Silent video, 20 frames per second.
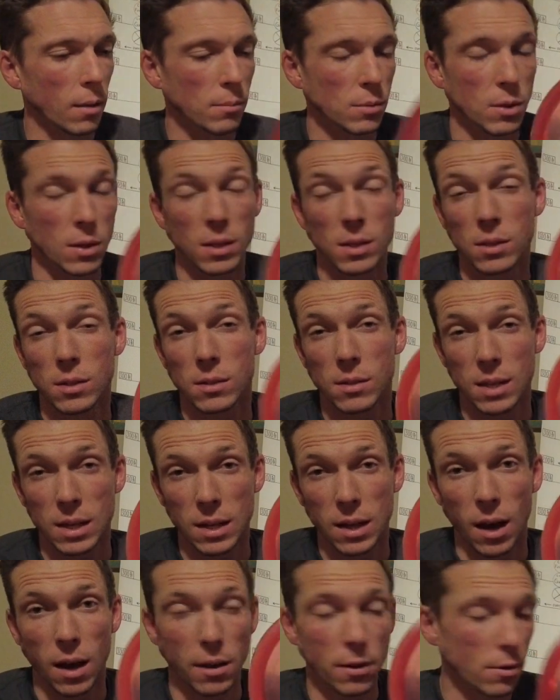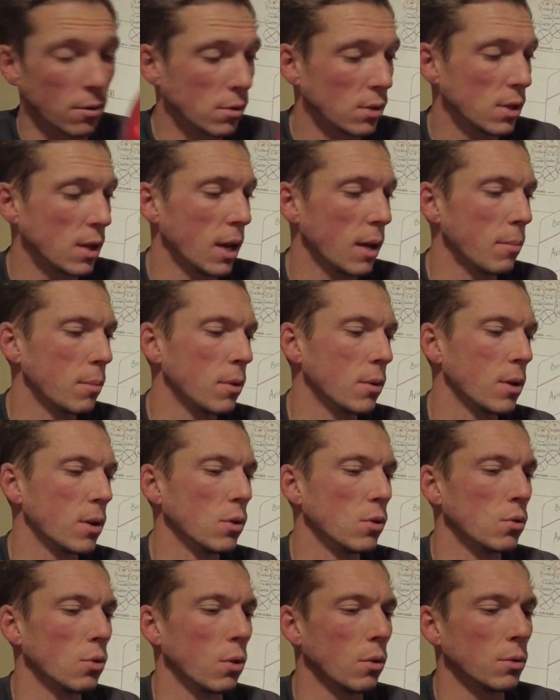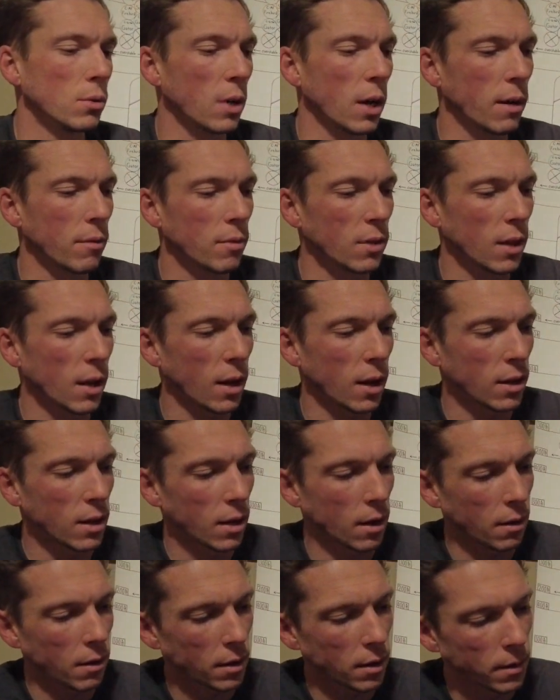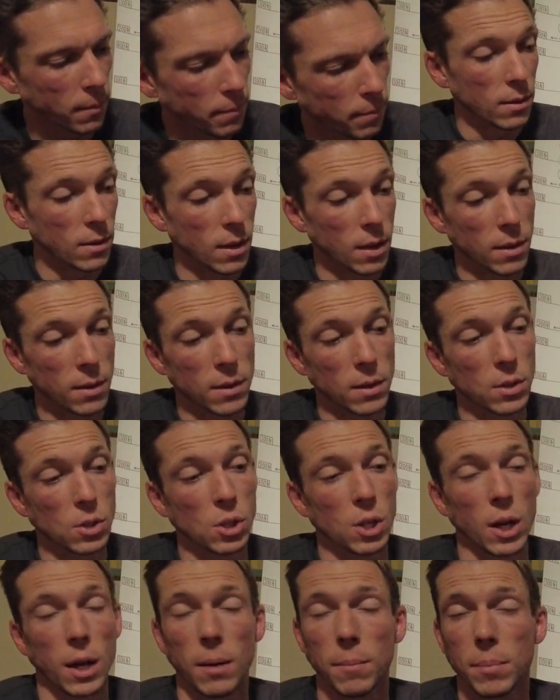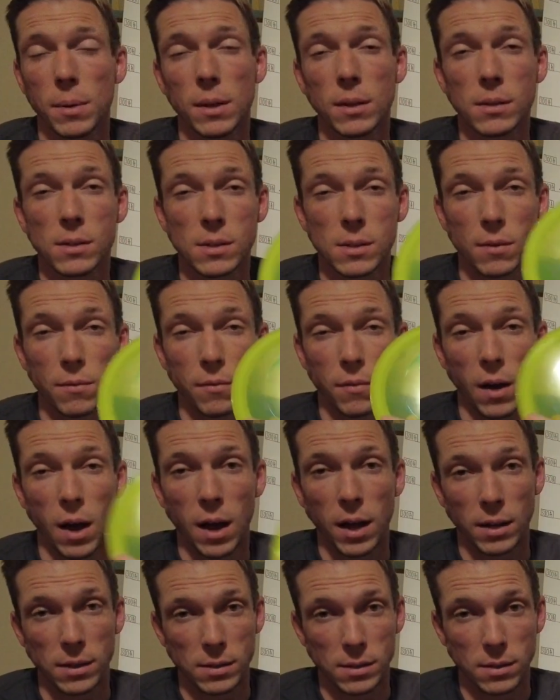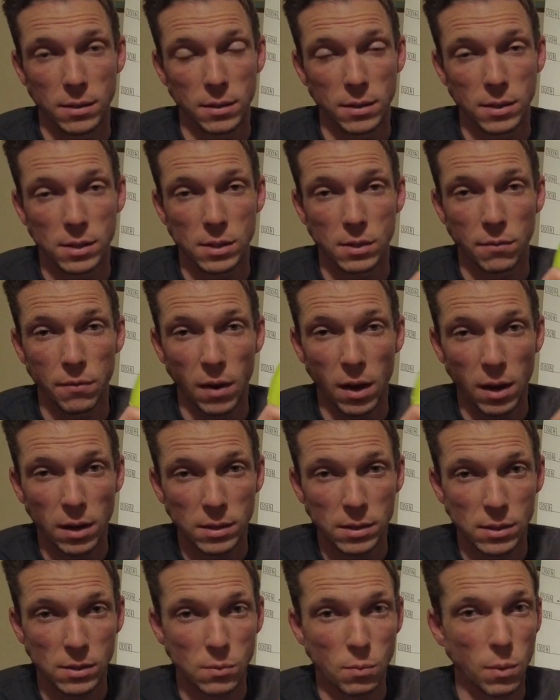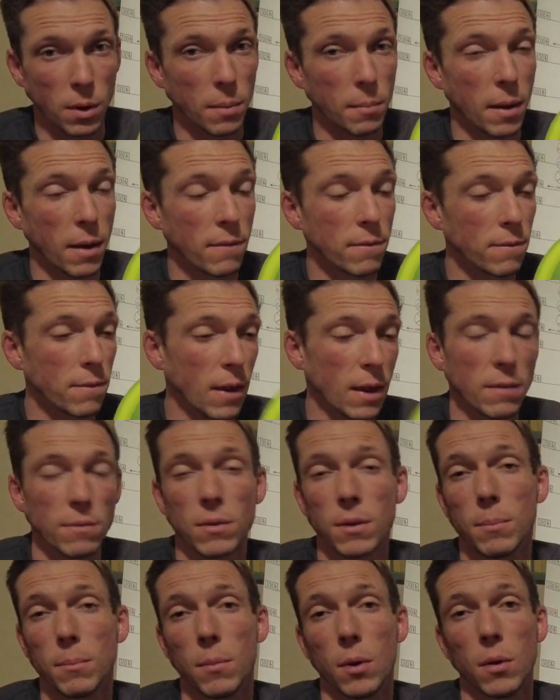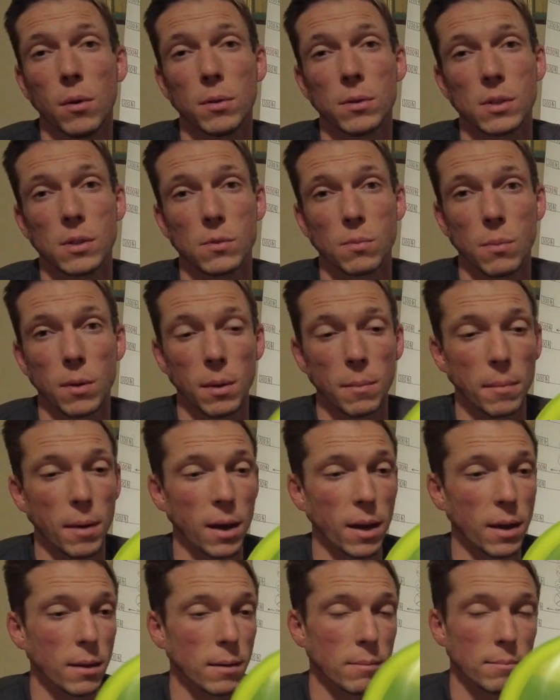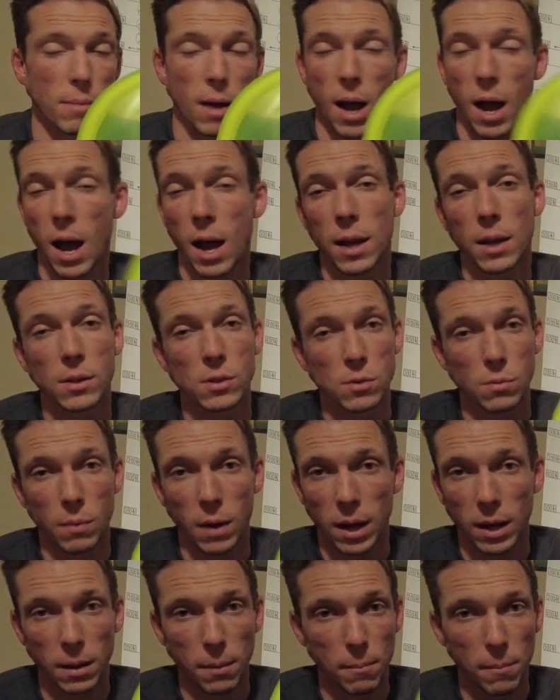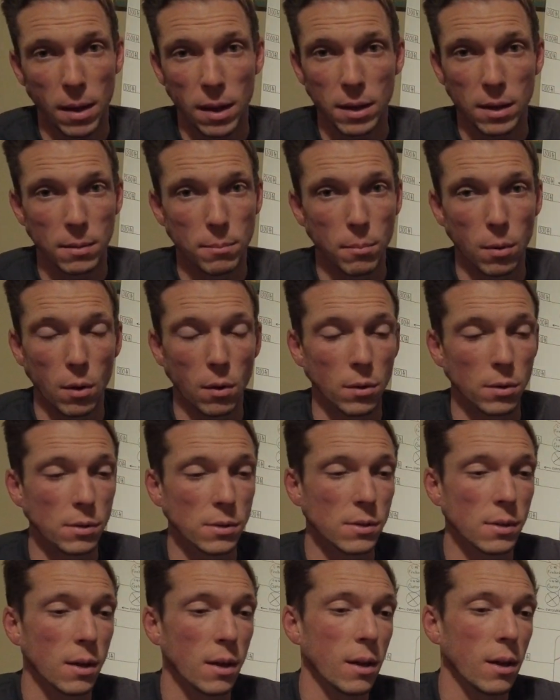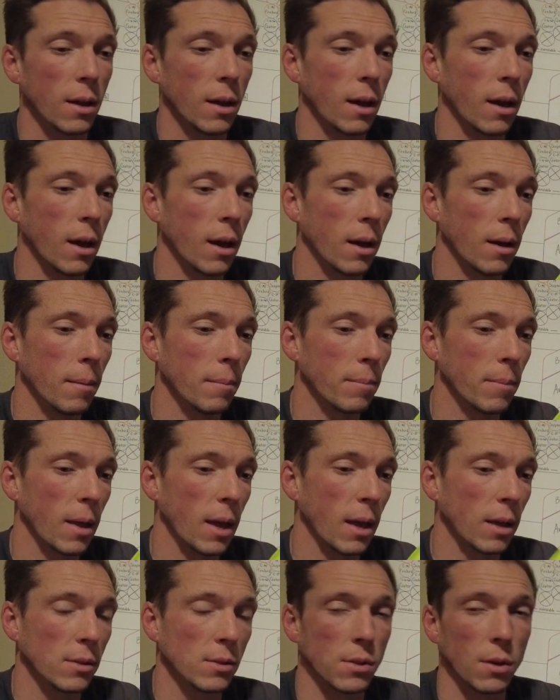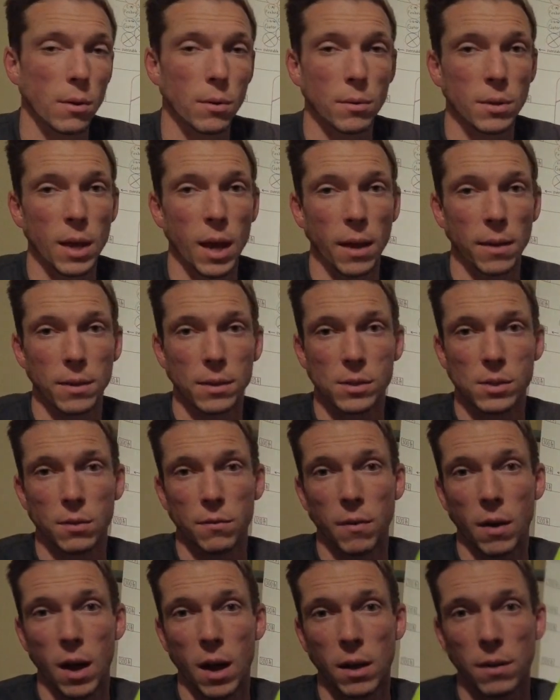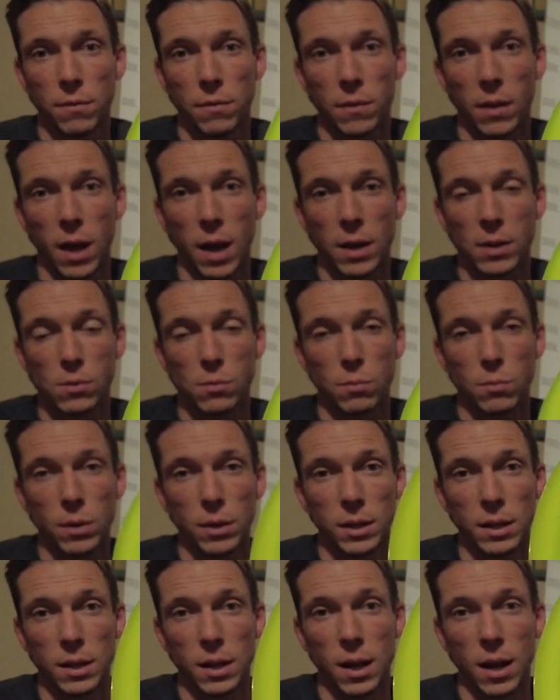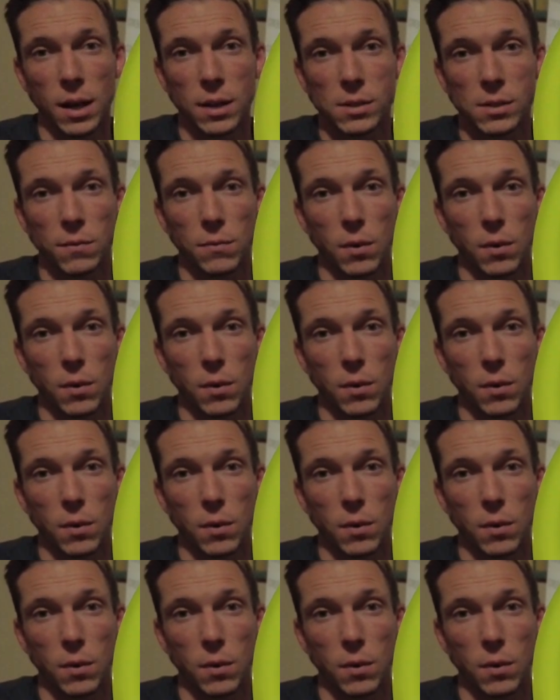So this is the understable control driver that I carry. Then the Champion Savant. The Savant is one of my favorite molds. It's one of my highest recommended molds. And so yeah, the Savant flies really nice.